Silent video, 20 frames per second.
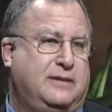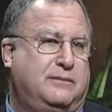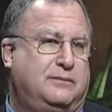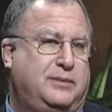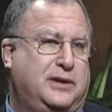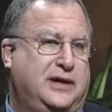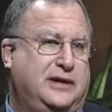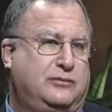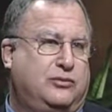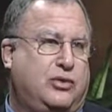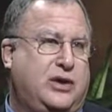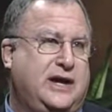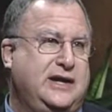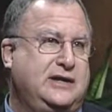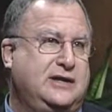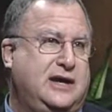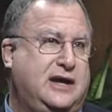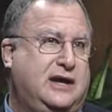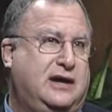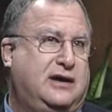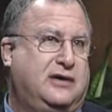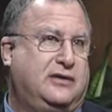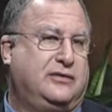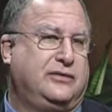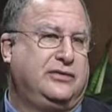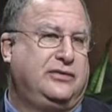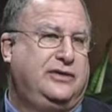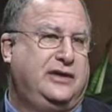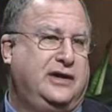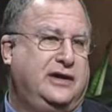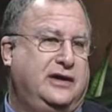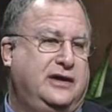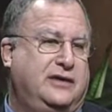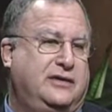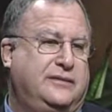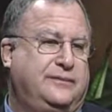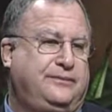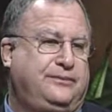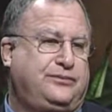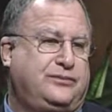but right now,
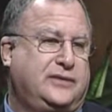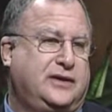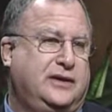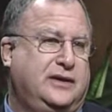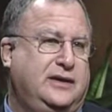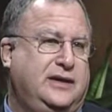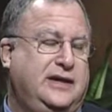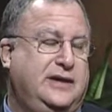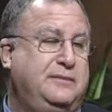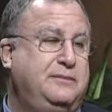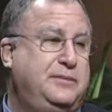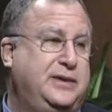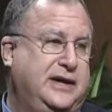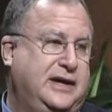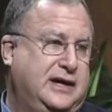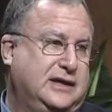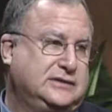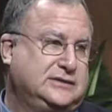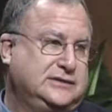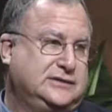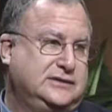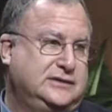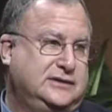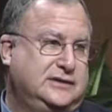their impact